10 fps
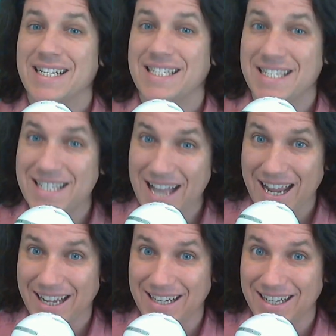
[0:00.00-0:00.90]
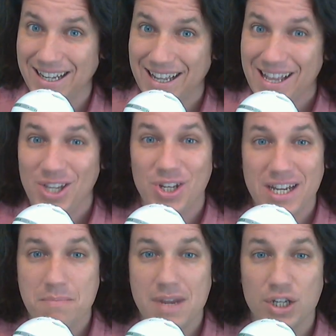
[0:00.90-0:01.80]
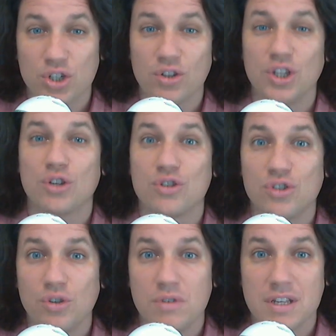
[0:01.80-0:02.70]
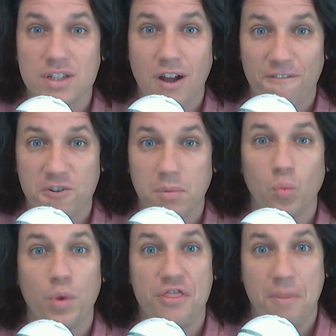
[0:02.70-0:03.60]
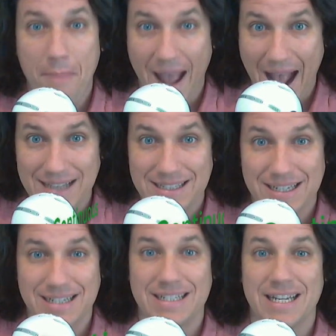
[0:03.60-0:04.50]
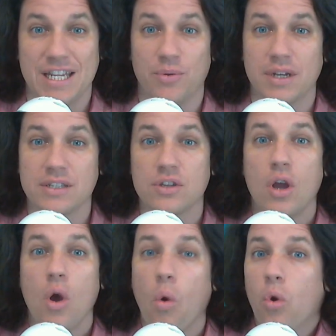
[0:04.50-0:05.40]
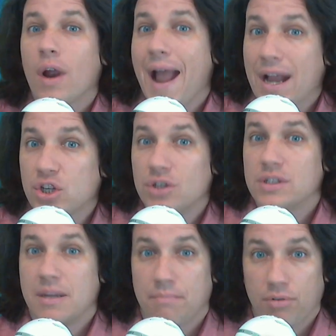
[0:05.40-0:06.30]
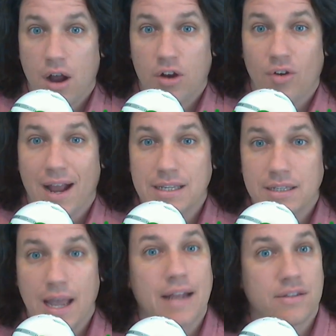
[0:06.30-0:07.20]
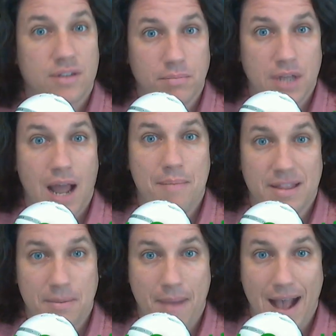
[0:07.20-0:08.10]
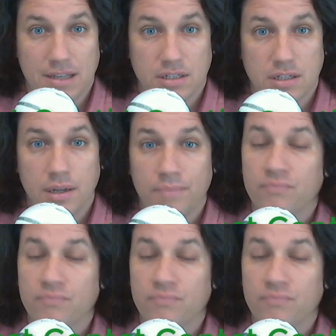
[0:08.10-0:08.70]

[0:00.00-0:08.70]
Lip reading: Second, you need to make sure that your student is comfortable with the past continuous or actions in progress at some time in the past.